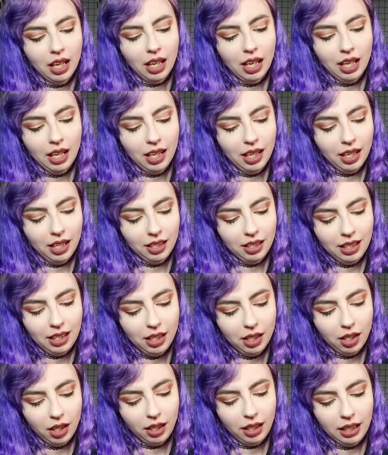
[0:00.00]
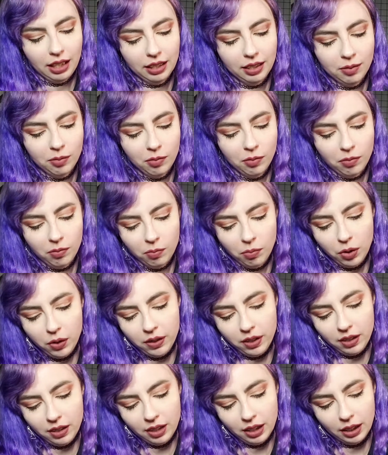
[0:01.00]
and they are both
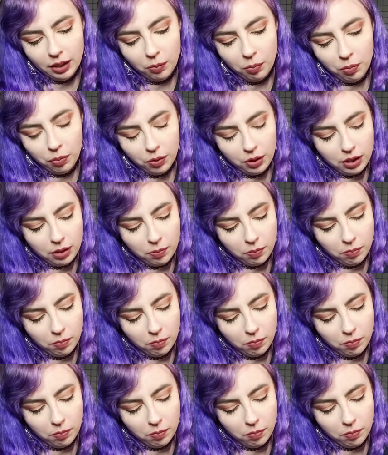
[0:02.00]
in like a pretty